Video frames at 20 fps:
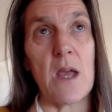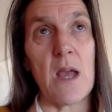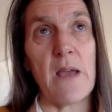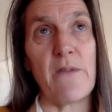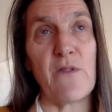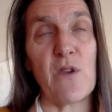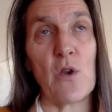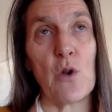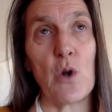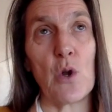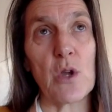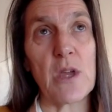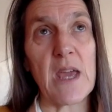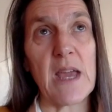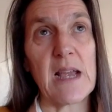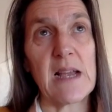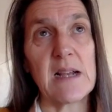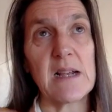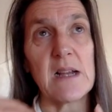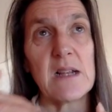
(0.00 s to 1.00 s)
if you're
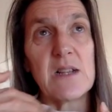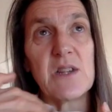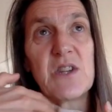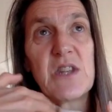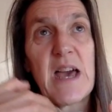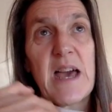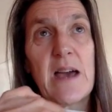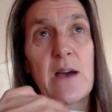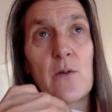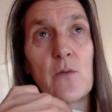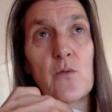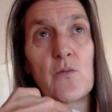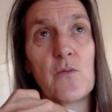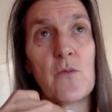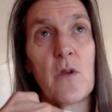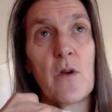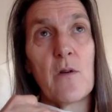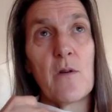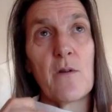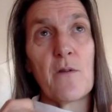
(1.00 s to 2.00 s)
looking
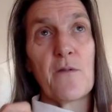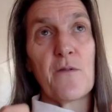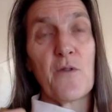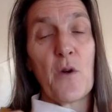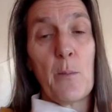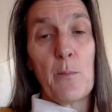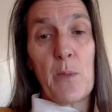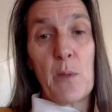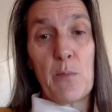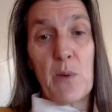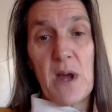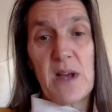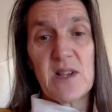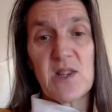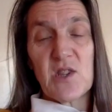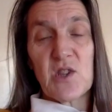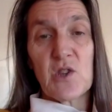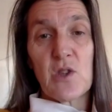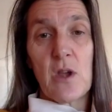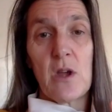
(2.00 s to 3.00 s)
down from the
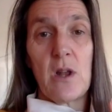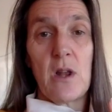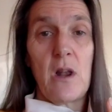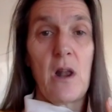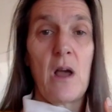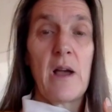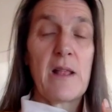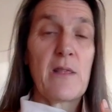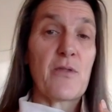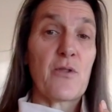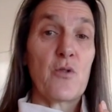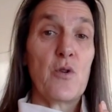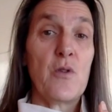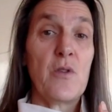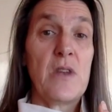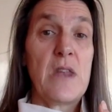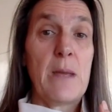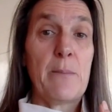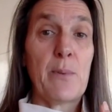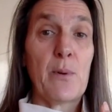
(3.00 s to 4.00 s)
breast, a line through
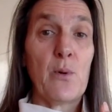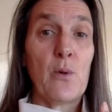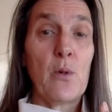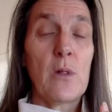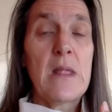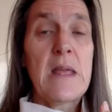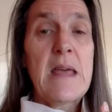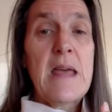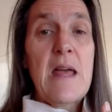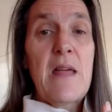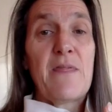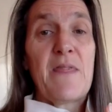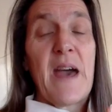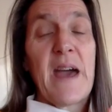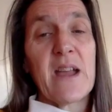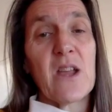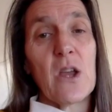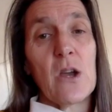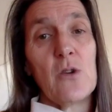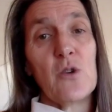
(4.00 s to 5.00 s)
the nipple,
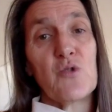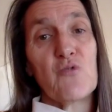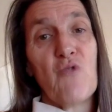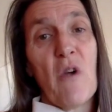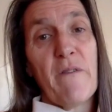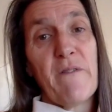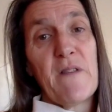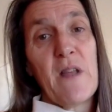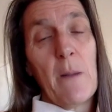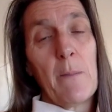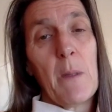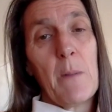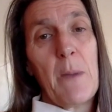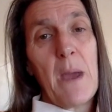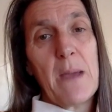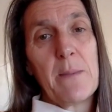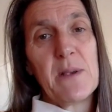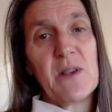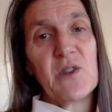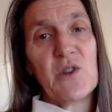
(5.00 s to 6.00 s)
that goes roughly up the
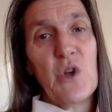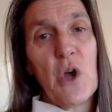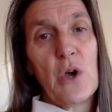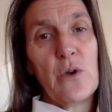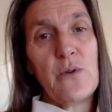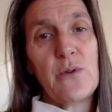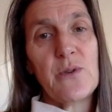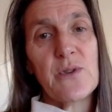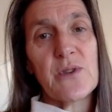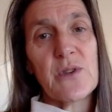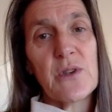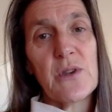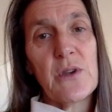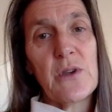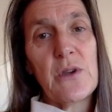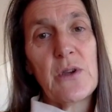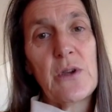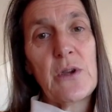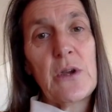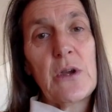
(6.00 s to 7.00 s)
baby's nose.
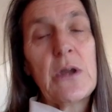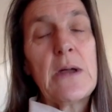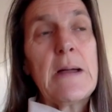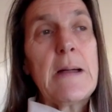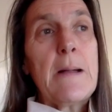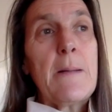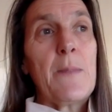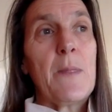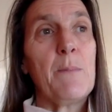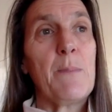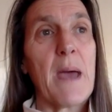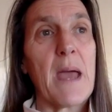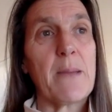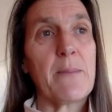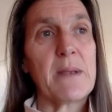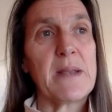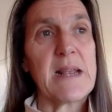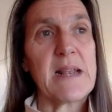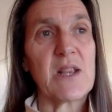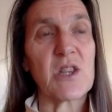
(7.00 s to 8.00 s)
The
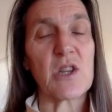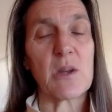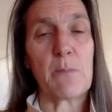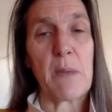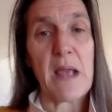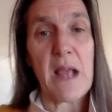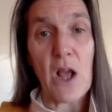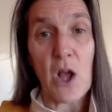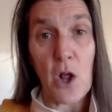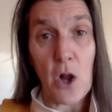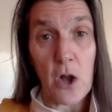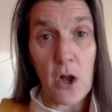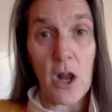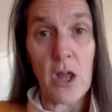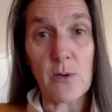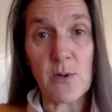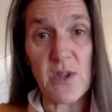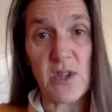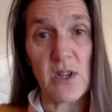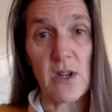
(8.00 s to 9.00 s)
baby needs to be
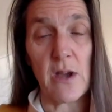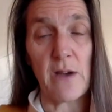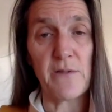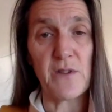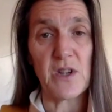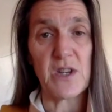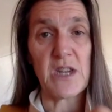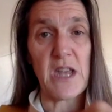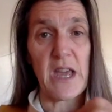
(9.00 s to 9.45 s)
close enough to